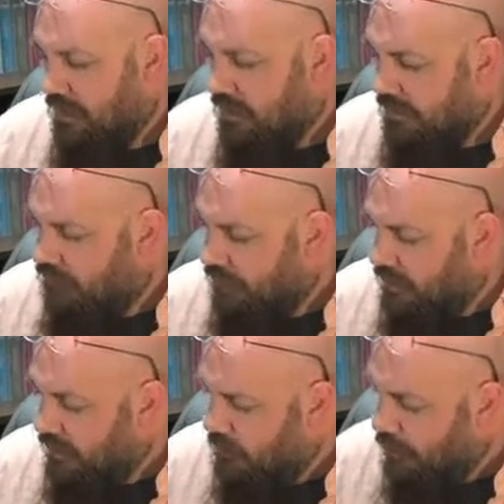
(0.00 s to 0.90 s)
injure
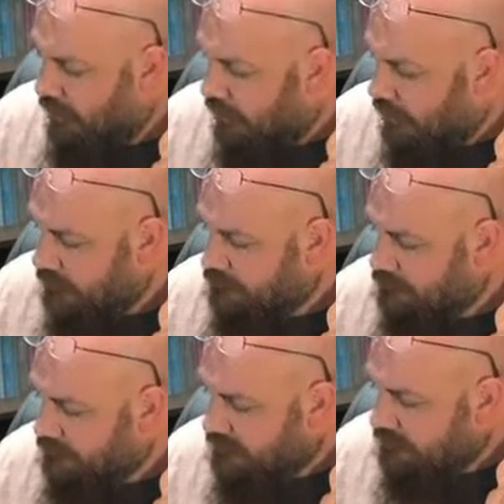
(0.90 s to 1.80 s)
him at all.
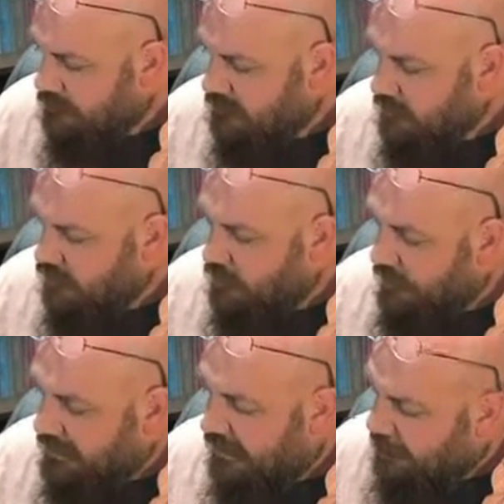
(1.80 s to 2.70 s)
So they keep